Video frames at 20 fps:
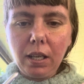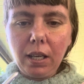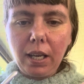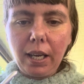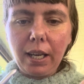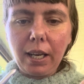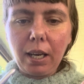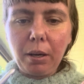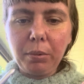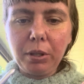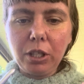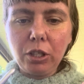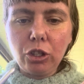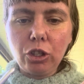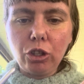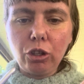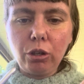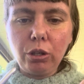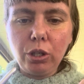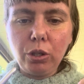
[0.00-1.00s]
And I'm going to
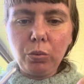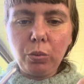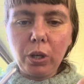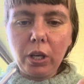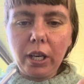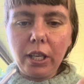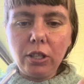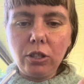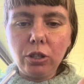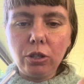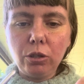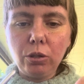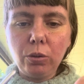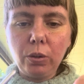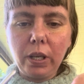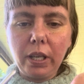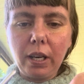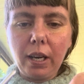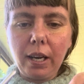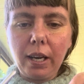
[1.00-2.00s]
show you what I
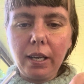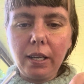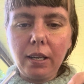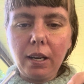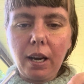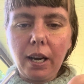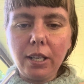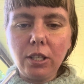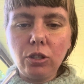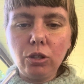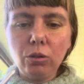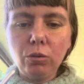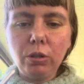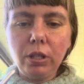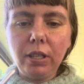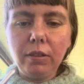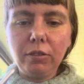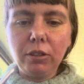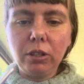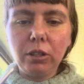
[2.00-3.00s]
do, and I do
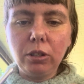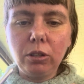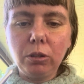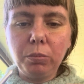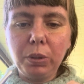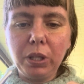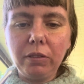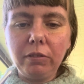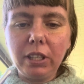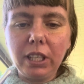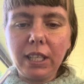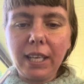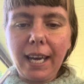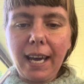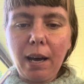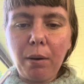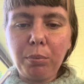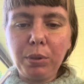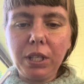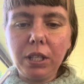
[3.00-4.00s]
leave a little bit of a
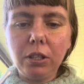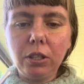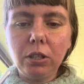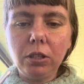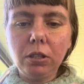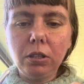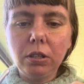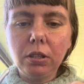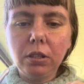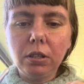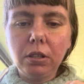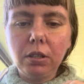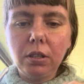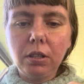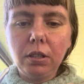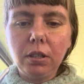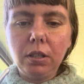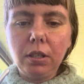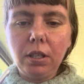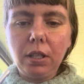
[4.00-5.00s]
gap here,
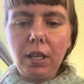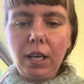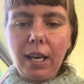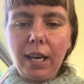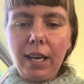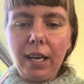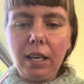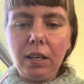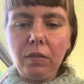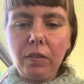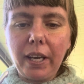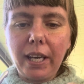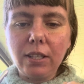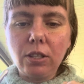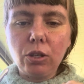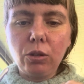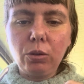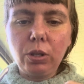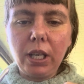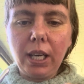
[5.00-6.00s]
and
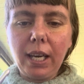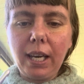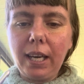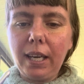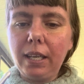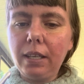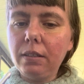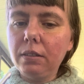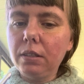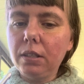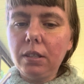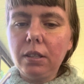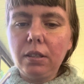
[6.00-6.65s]
that's okay.